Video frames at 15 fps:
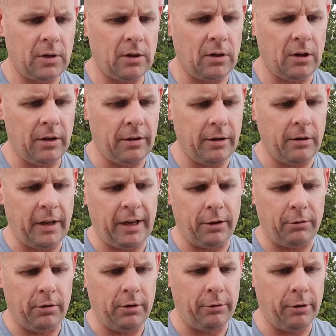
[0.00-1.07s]
Although, like a
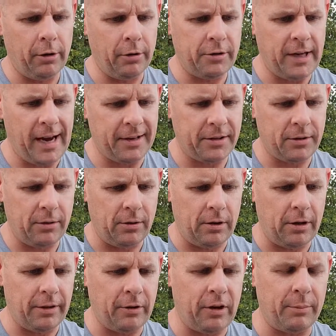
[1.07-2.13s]
LaRue Tactical,
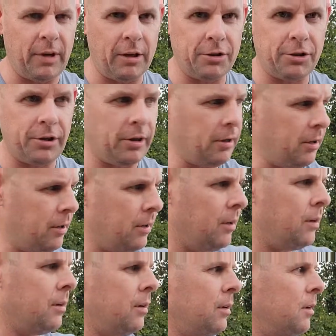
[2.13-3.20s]
although I'm not sure
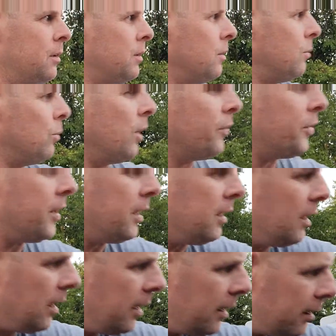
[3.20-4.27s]
what
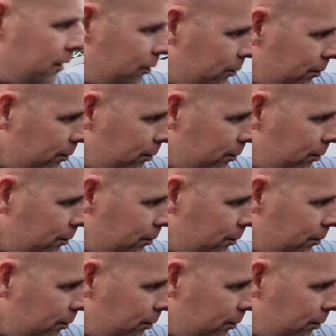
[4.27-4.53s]
the